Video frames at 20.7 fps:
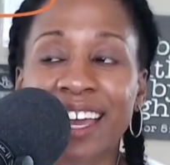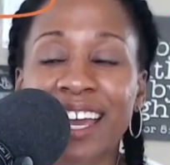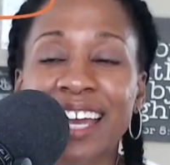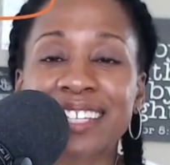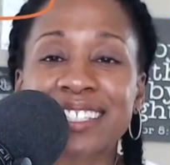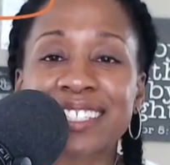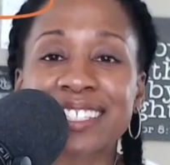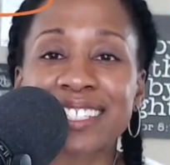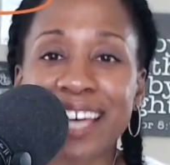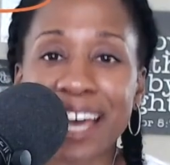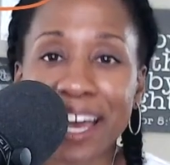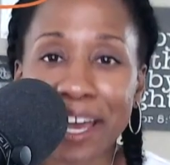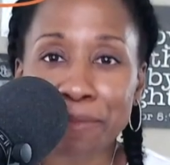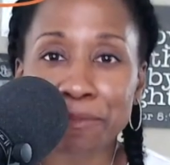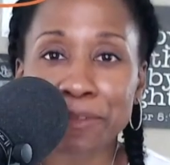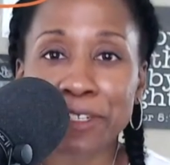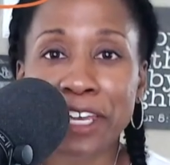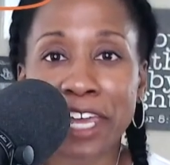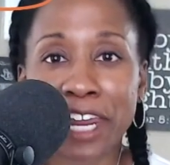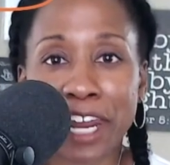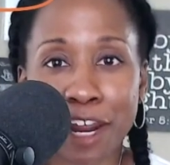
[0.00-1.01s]
It's time
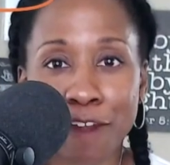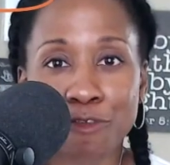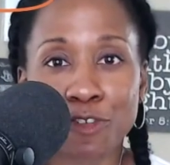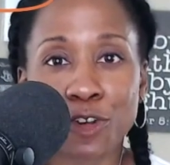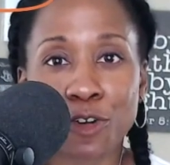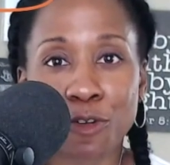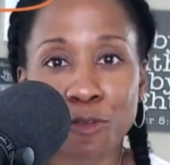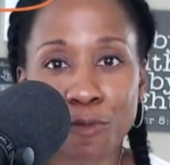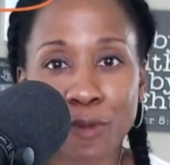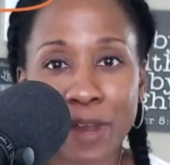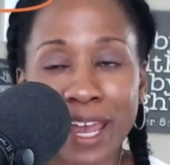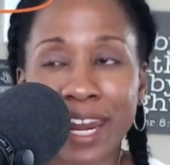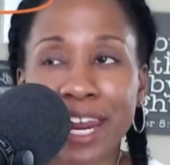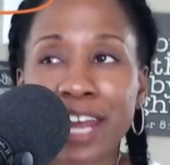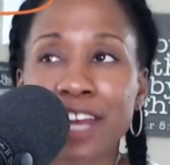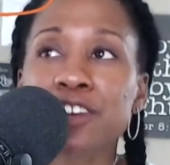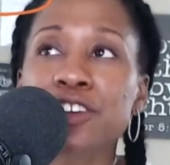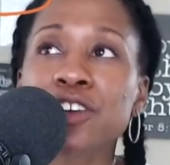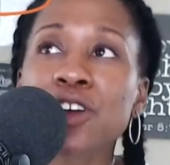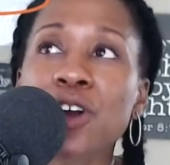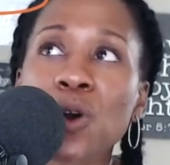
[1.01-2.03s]
to get out of your own way. And I
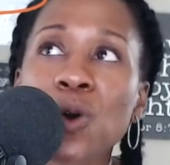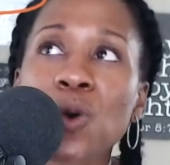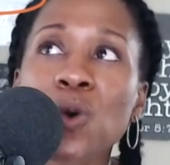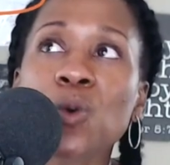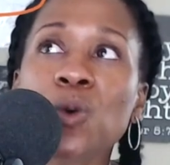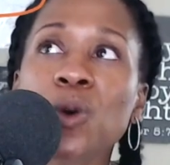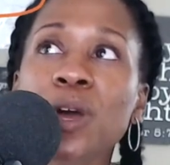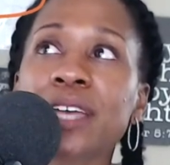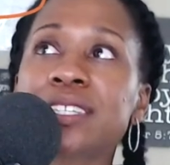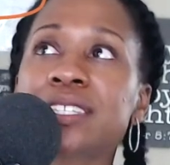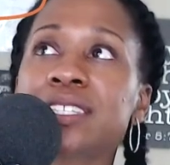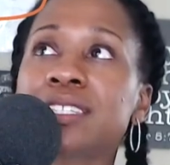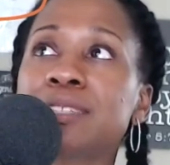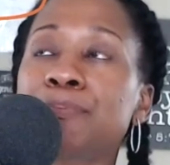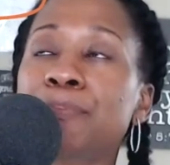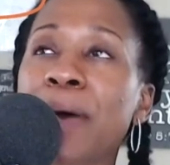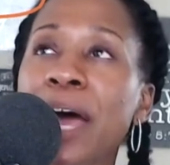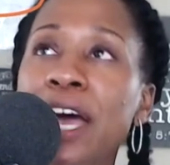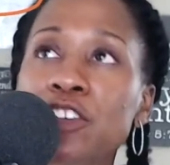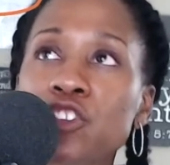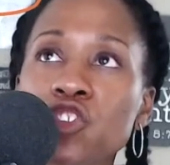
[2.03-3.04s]
know,
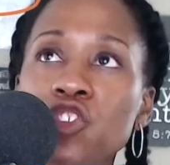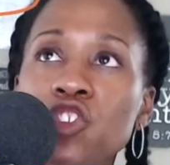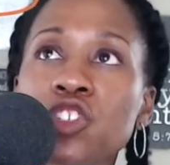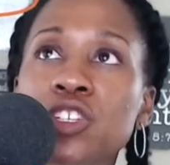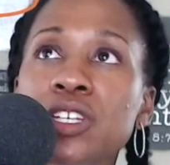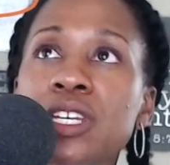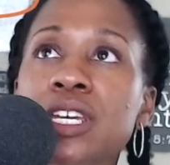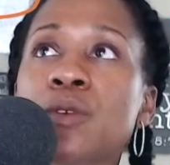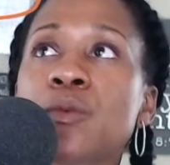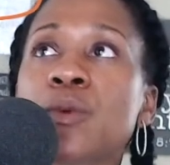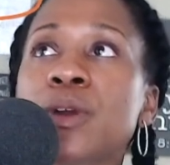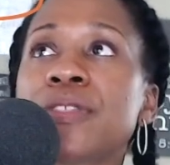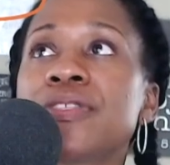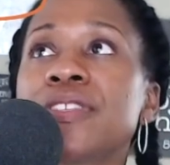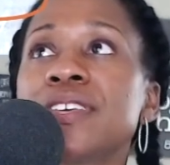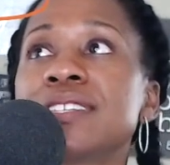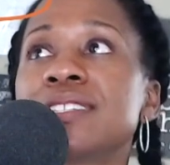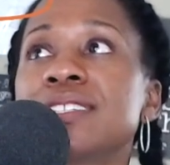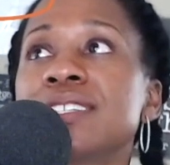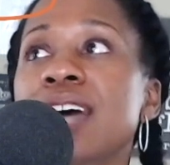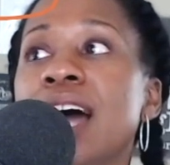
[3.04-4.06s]
especially with
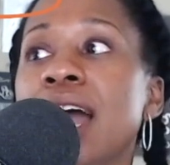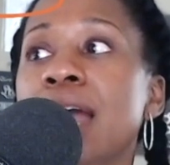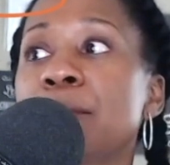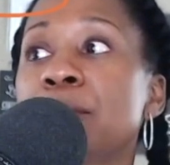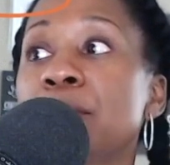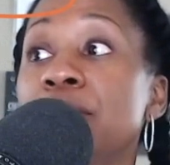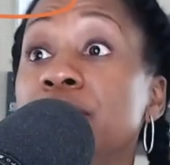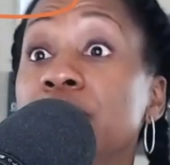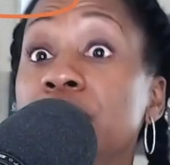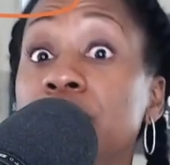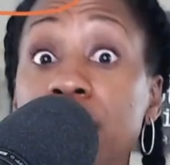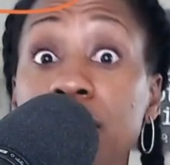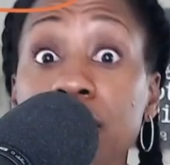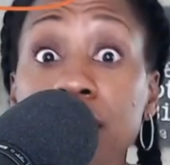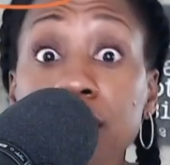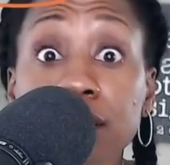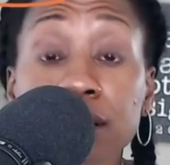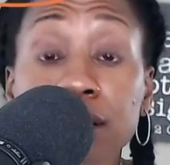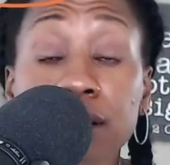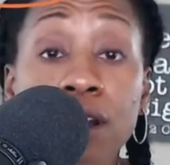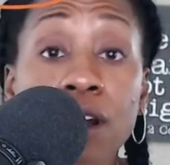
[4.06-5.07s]
this time of
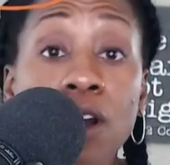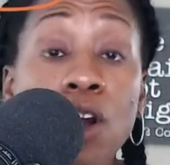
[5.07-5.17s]
year,